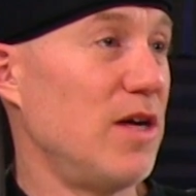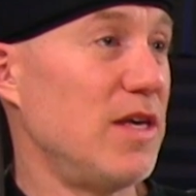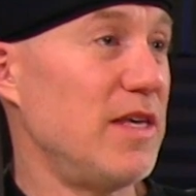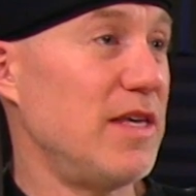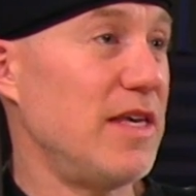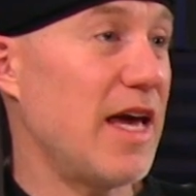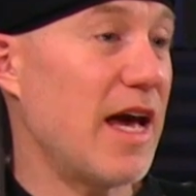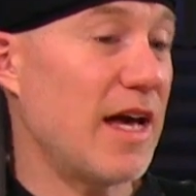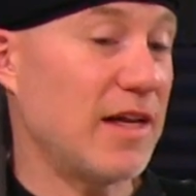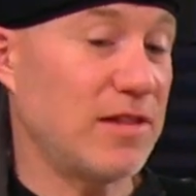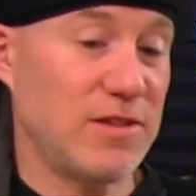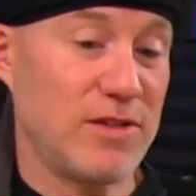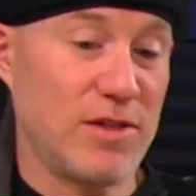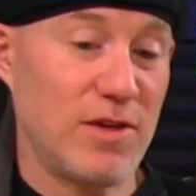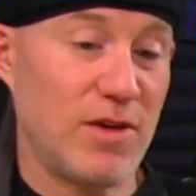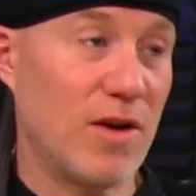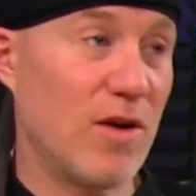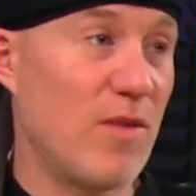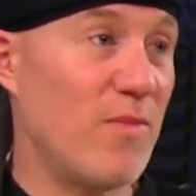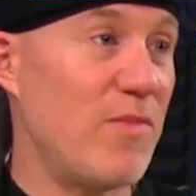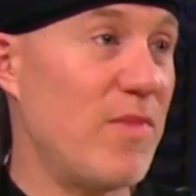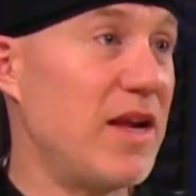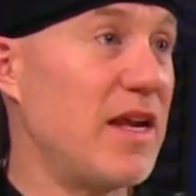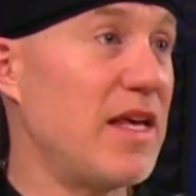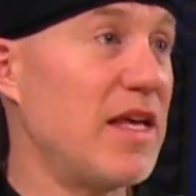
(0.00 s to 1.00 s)
Yes, there are
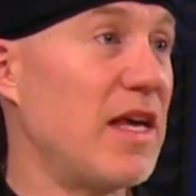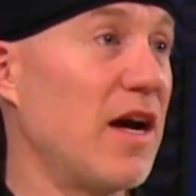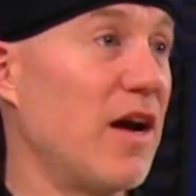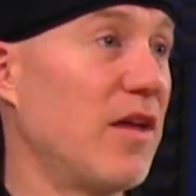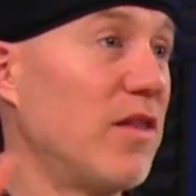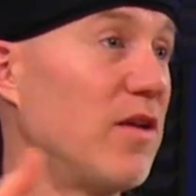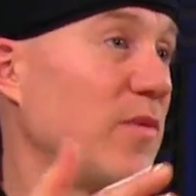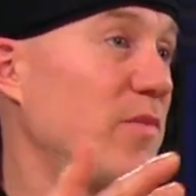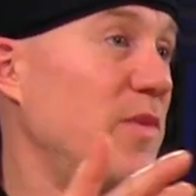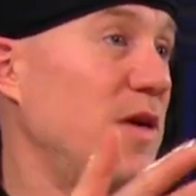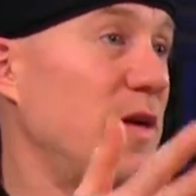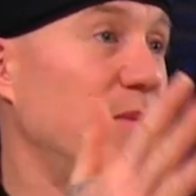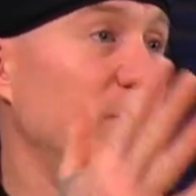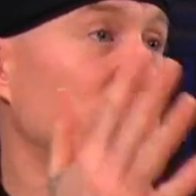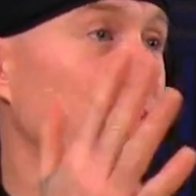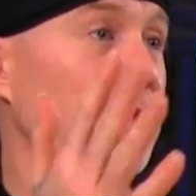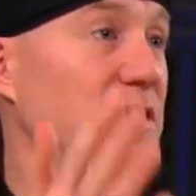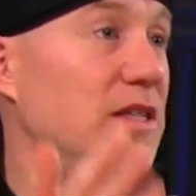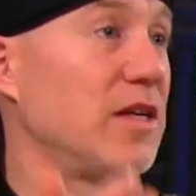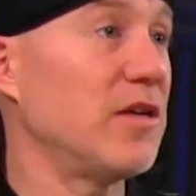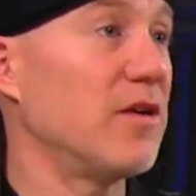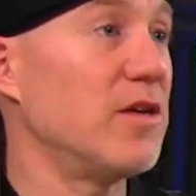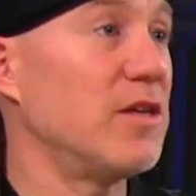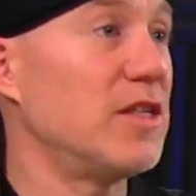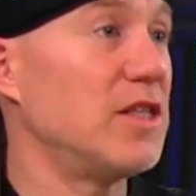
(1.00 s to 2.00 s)
many other people
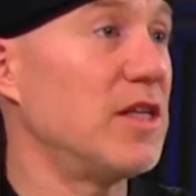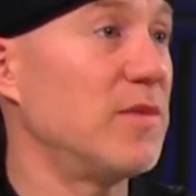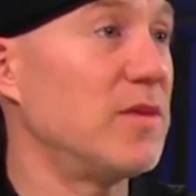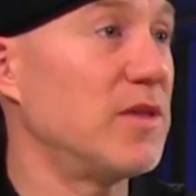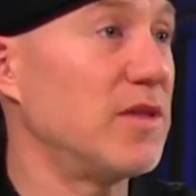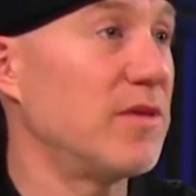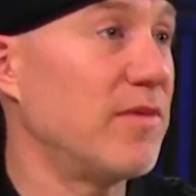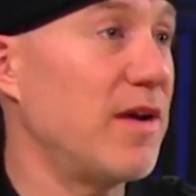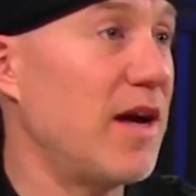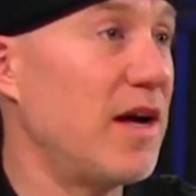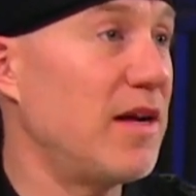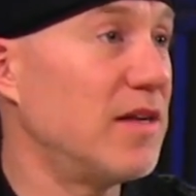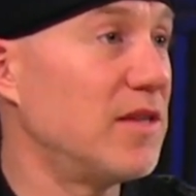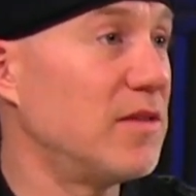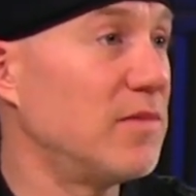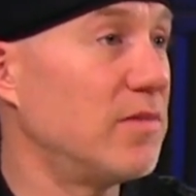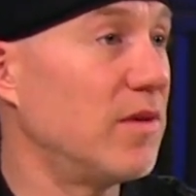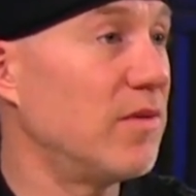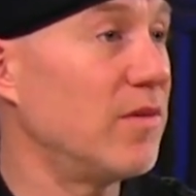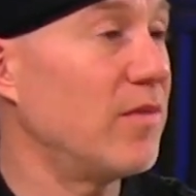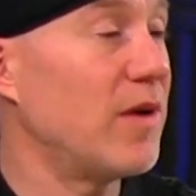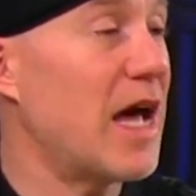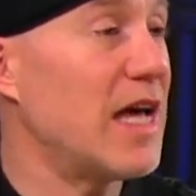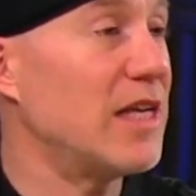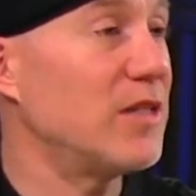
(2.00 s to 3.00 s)
steering ships around us, but
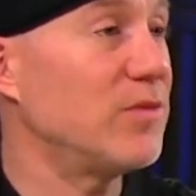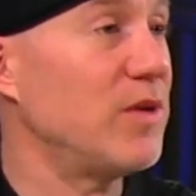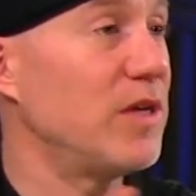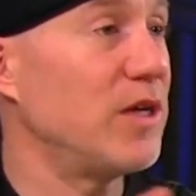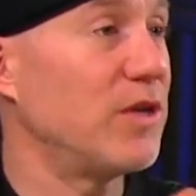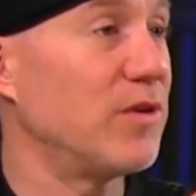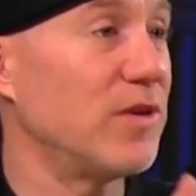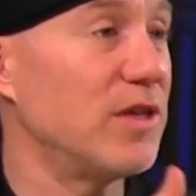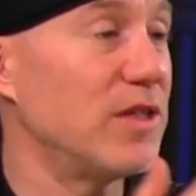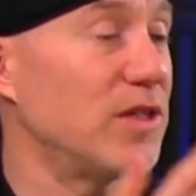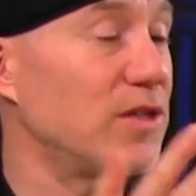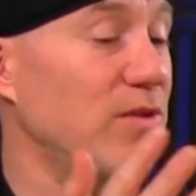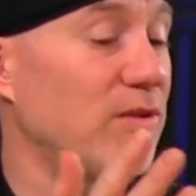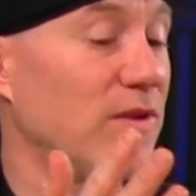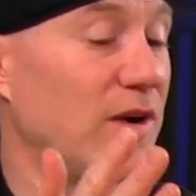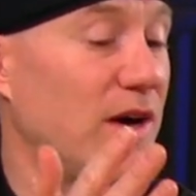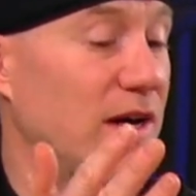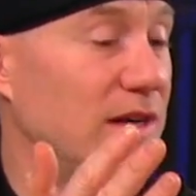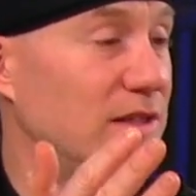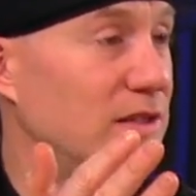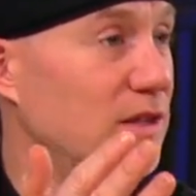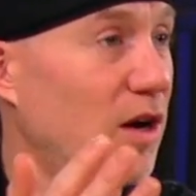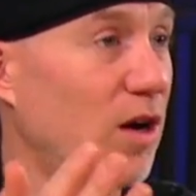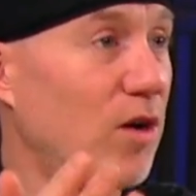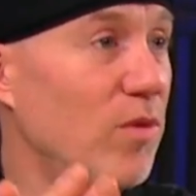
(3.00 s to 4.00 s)
as we
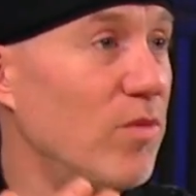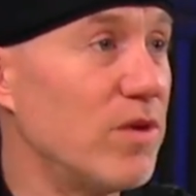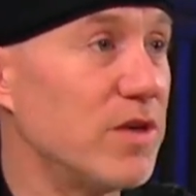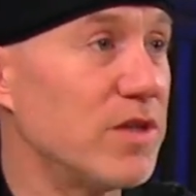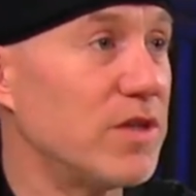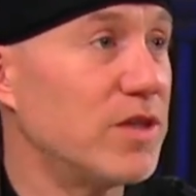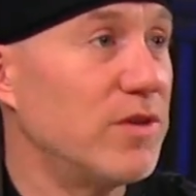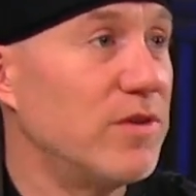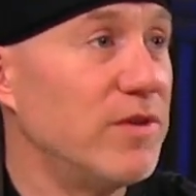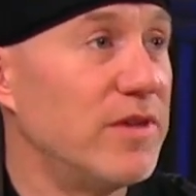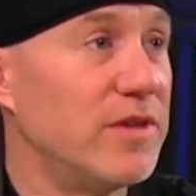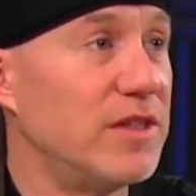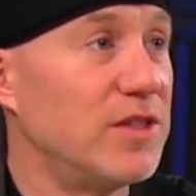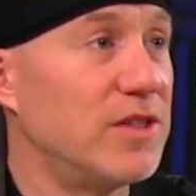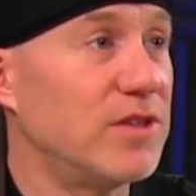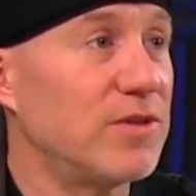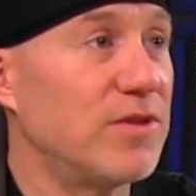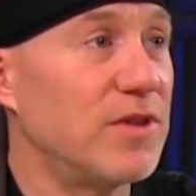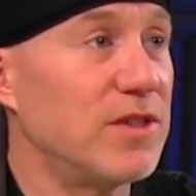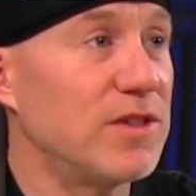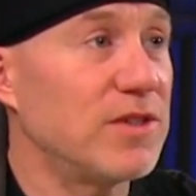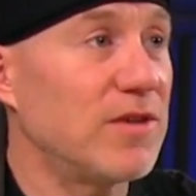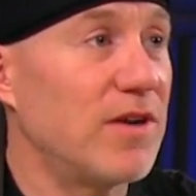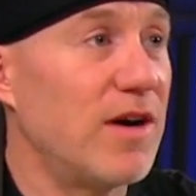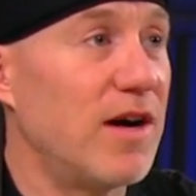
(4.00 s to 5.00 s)
crisscross, all we're doing is
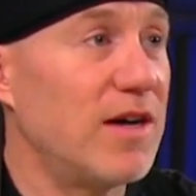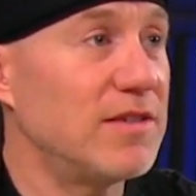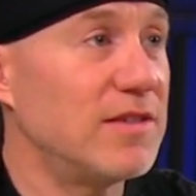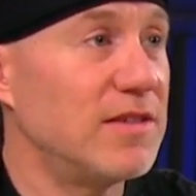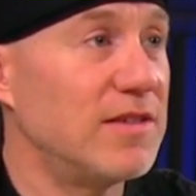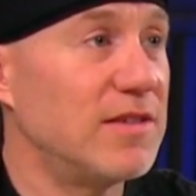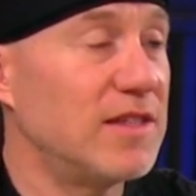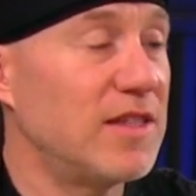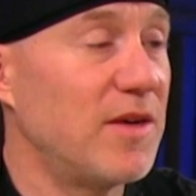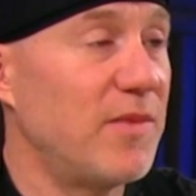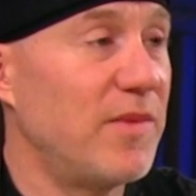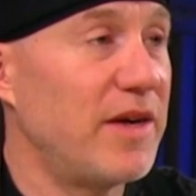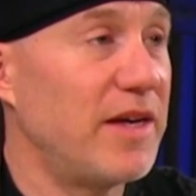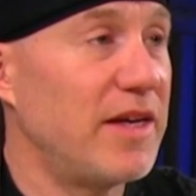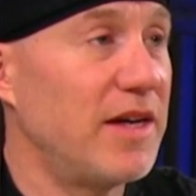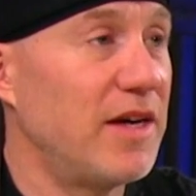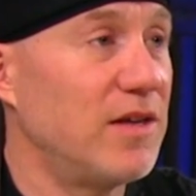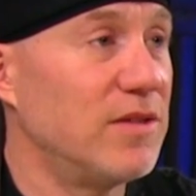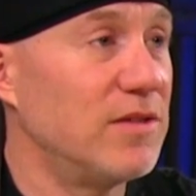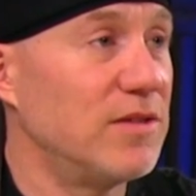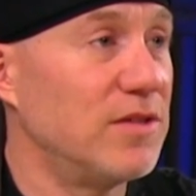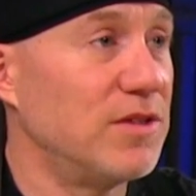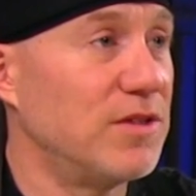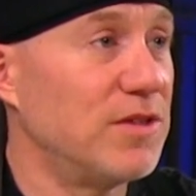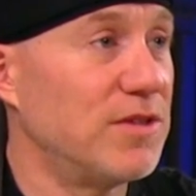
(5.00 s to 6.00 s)
crisscrossing somebody
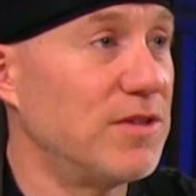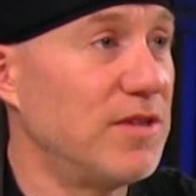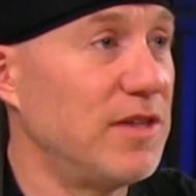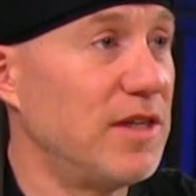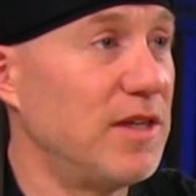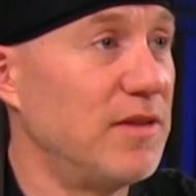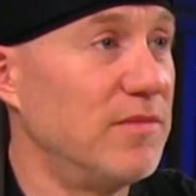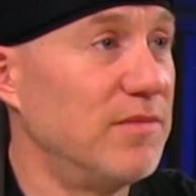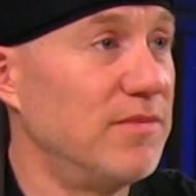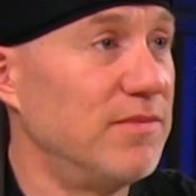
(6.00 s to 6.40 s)
else's dream.